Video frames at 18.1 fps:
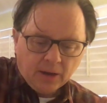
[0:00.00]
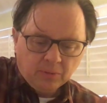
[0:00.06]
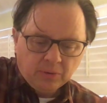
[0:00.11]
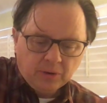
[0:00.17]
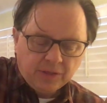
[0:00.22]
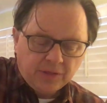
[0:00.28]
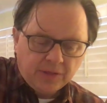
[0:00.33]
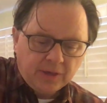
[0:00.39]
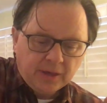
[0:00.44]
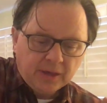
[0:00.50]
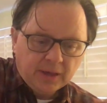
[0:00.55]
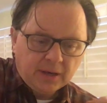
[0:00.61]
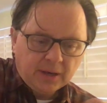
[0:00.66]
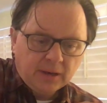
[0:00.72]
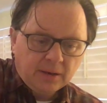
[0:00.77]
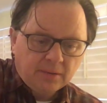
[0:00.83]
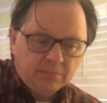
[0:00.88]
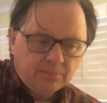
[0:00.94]
We see
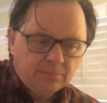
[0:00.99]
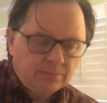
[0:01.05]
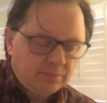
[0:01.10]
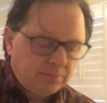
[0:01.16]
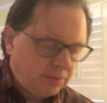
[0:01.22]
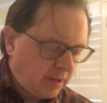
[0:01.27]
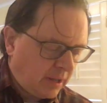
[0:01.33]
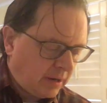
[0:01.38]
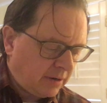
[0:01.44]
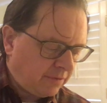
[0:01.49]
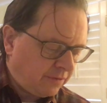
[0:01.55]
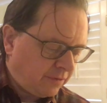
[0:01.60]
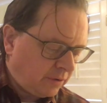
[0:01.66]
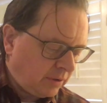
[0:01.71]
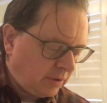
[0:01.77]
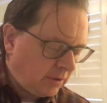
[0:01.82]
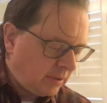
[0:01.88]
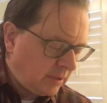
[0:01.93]
it in
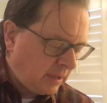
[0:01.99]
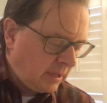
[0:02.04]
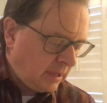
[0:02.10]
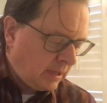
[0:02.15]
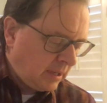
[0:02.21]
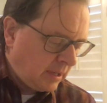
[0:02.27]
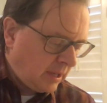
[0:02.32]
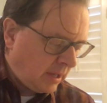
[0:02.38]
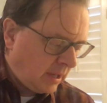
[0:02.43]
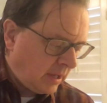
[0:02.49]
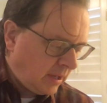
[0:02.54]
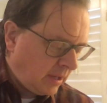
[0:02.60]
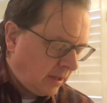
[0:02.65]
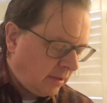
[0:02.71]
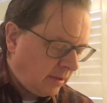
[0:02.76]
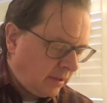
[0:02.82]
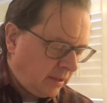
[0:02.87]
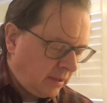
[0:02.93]
plentiful
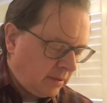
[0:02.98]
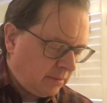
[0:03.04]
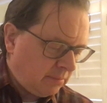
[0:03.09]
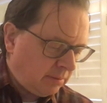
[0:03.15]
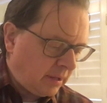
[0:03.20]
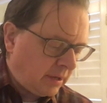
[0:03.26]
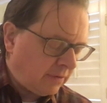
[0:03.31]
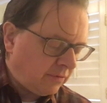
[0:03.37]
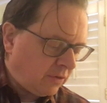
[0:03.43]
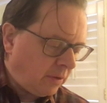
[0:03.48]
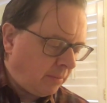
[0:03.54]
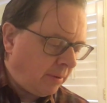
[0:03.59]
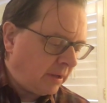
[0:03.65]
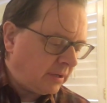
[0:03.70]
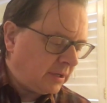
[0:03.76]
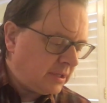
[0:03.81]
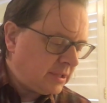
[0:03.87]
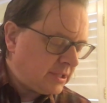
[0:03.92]

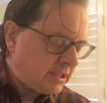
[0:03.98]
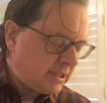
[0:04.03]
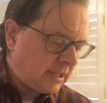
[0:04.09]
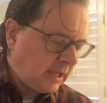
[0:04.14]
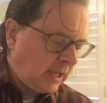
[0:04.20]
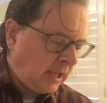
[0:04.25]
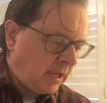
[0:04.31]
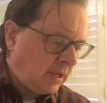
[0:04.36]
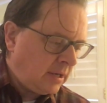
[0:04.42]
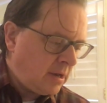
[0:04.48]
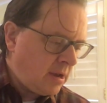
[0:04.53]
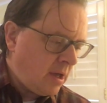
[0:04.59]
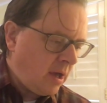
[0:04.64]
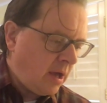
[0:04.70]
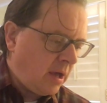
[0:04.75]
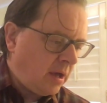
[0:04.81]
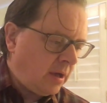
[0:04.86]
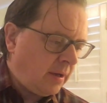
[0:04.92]
abundance in
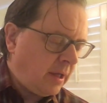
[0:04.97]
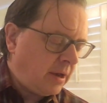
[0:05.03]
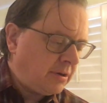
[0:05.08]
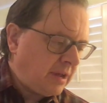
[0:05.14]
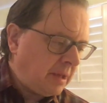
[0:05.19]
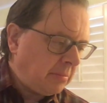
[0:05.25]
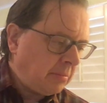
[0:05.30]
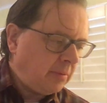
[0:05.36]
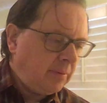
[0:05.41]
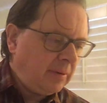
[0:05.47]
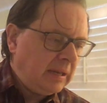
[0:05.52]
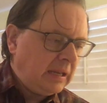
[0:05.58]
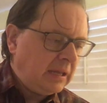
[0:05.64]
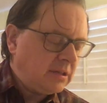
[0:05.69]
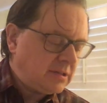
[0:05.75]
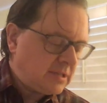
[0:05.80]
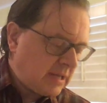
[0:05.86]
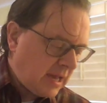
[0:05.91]
entertainment
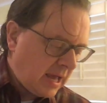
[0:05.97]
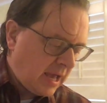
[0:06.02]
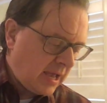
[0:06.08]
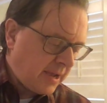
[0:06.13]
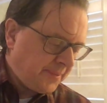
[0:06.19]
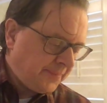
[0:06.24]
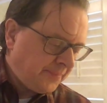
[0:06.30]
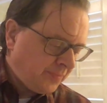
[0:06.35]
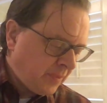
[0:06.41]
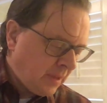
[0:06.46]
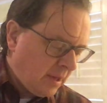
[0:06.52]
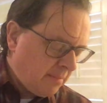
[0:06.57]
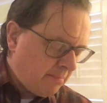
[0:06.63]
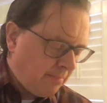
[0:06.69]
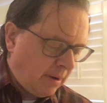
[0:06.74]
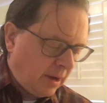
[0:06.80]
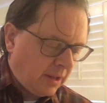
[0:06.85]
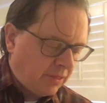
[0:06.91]
media today.
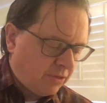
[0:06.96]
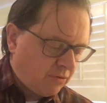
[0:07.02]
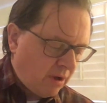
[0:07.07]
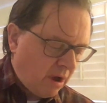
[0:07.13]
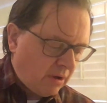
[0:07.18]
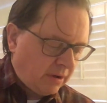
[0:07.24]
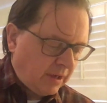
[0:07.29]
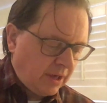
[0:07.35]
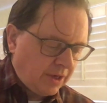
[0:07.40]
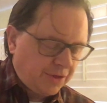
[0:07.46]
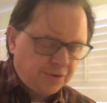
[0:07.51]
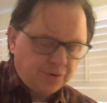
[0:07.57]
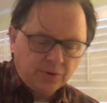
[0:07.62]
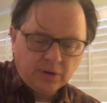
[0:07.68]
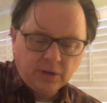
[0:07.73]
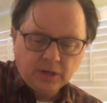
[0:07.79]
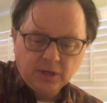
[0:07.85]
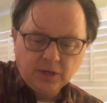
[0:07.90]
But throughout
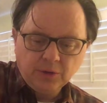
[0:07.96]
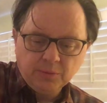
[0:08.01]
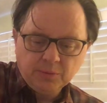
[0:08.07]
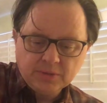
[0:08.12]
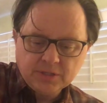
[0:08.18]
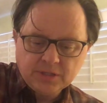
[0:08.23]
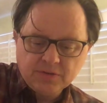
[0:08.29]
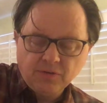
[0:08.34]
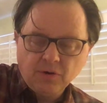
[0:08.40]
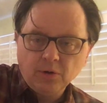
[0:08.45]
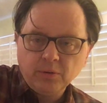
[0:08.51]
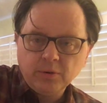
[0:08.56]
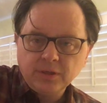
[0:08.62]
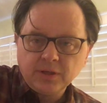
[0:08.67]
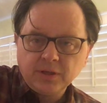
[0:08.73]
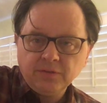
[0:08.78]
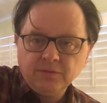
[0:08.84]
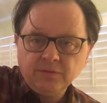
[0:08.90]
history, humans have
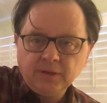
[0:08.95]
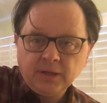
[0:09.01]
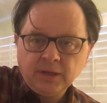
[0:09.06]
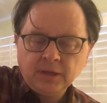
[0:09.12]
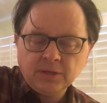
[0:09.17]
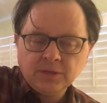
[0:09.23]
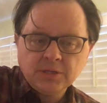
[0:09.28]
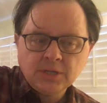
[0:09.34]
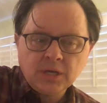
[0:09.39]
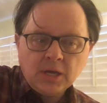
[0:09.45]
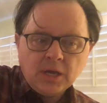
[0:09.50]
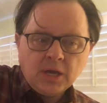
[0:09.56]
always convened